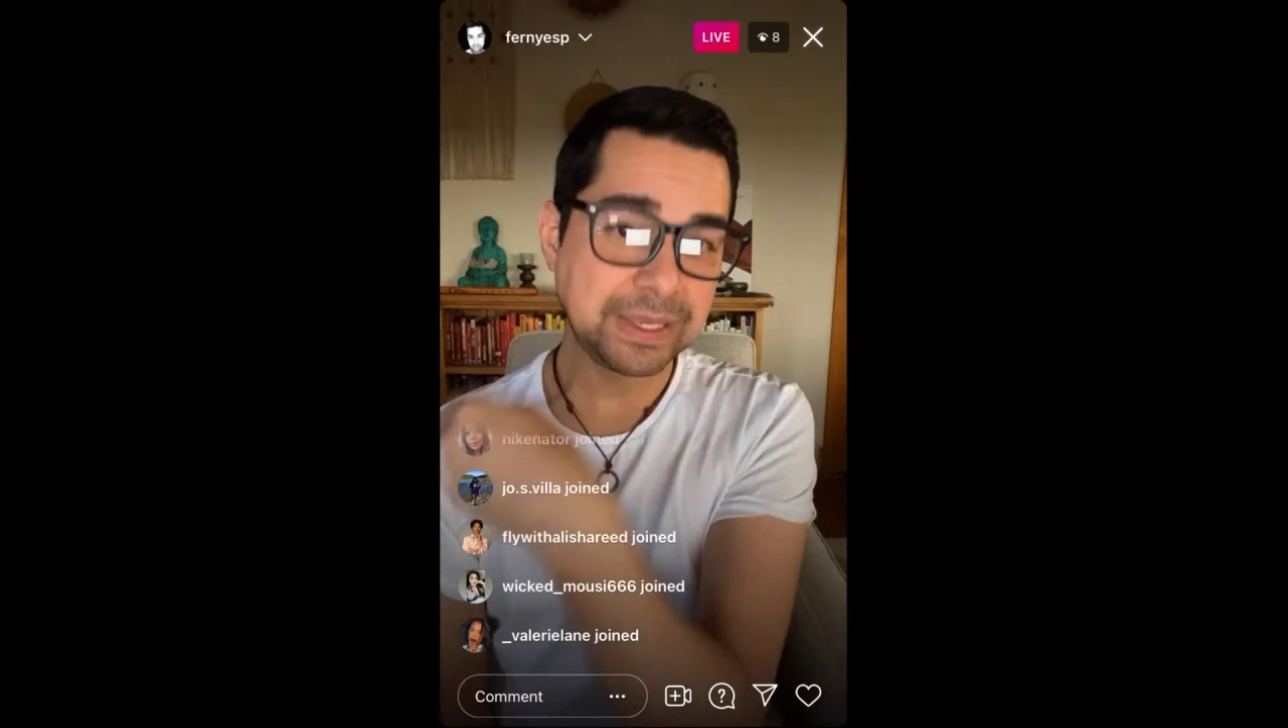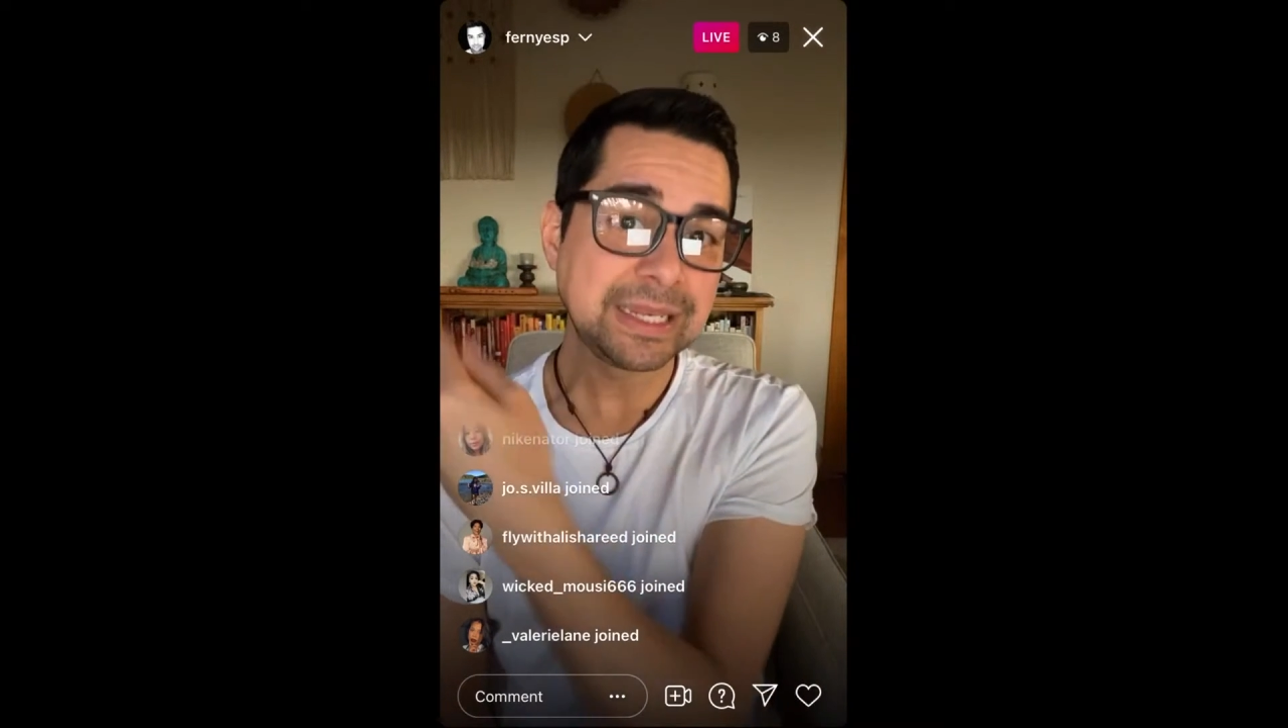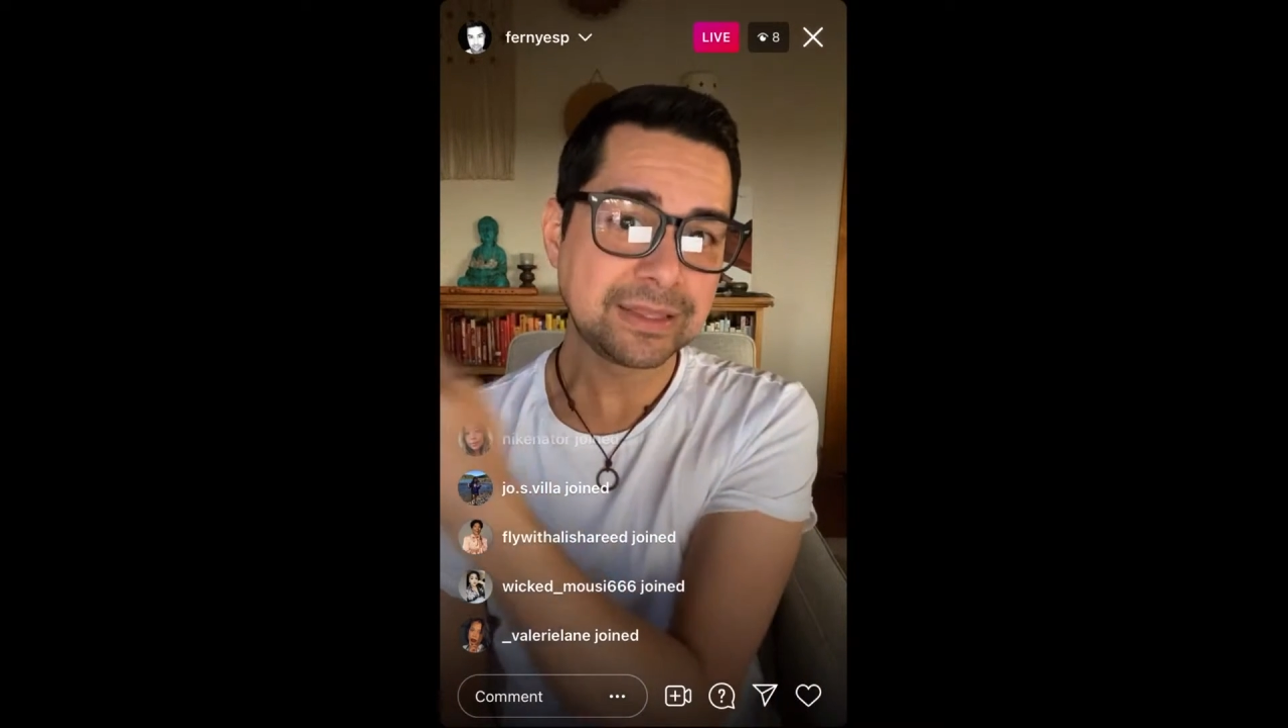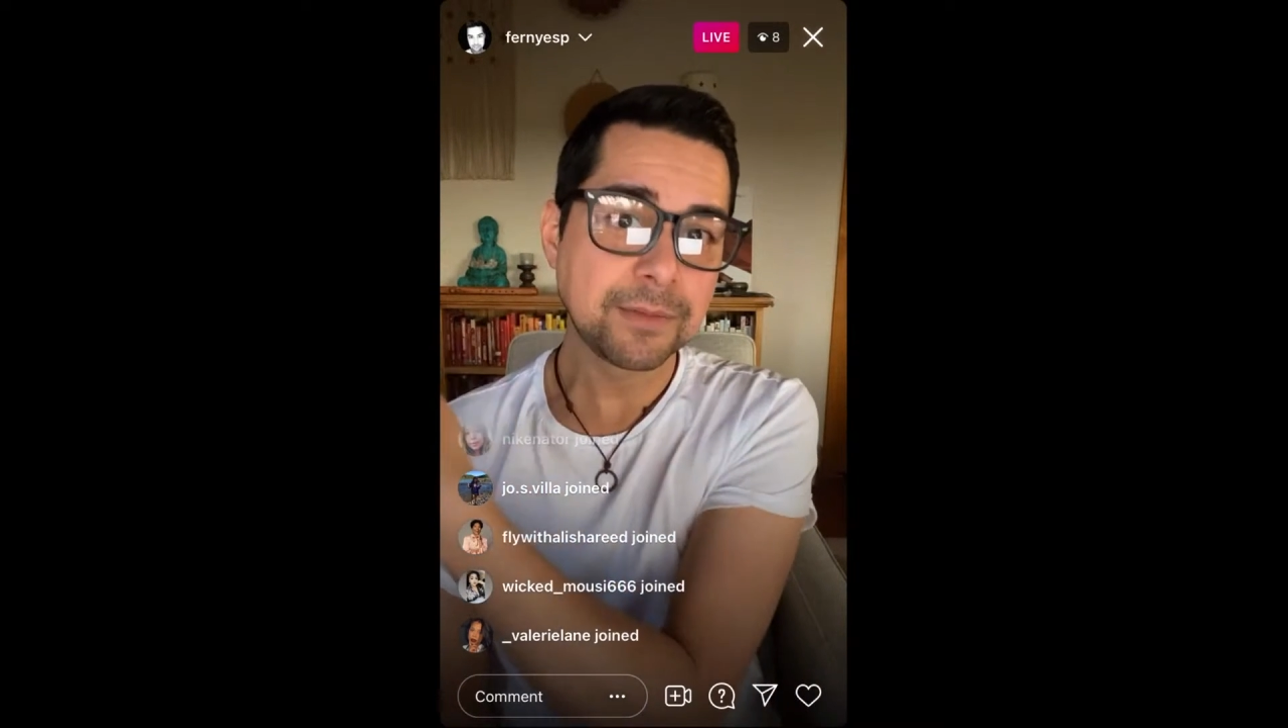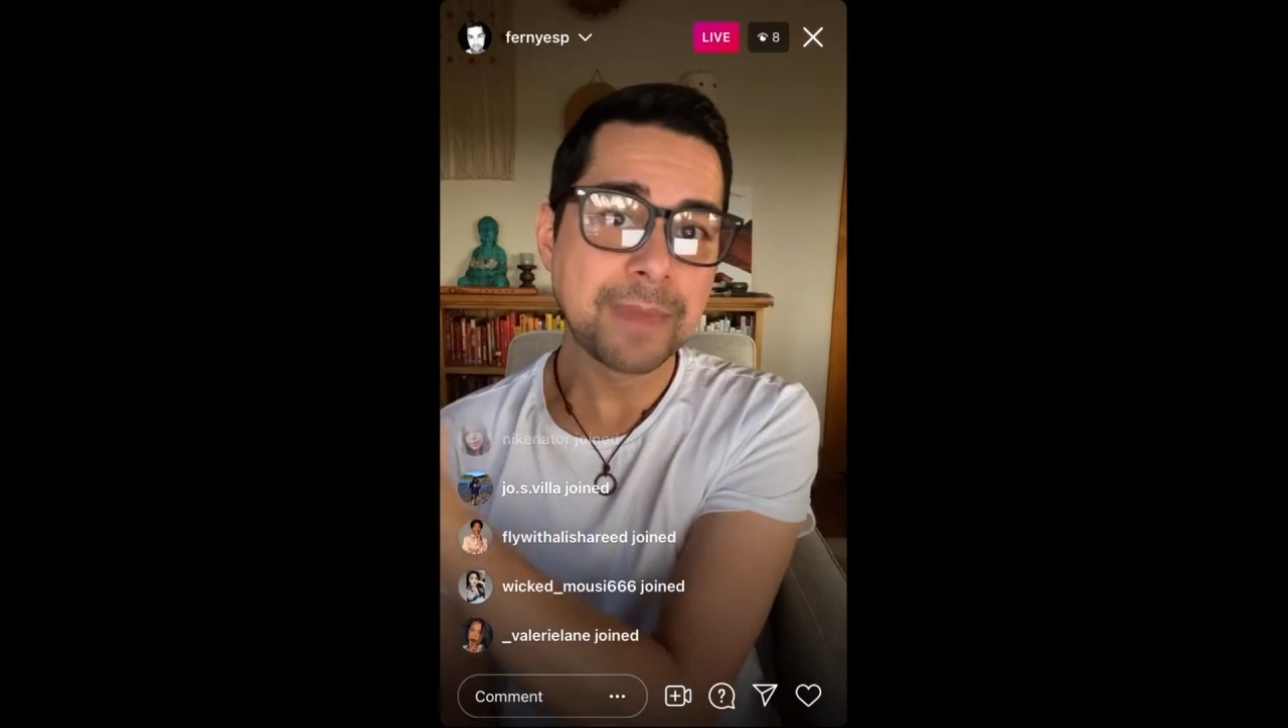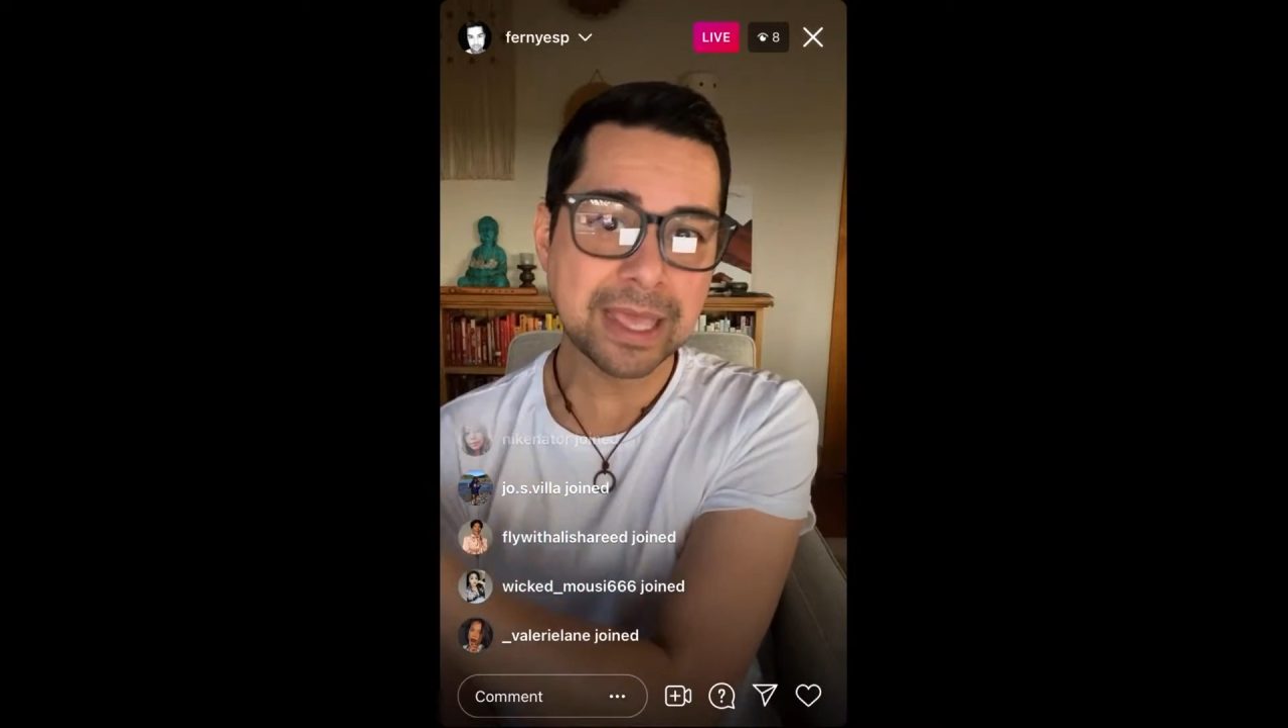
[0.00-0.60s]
being the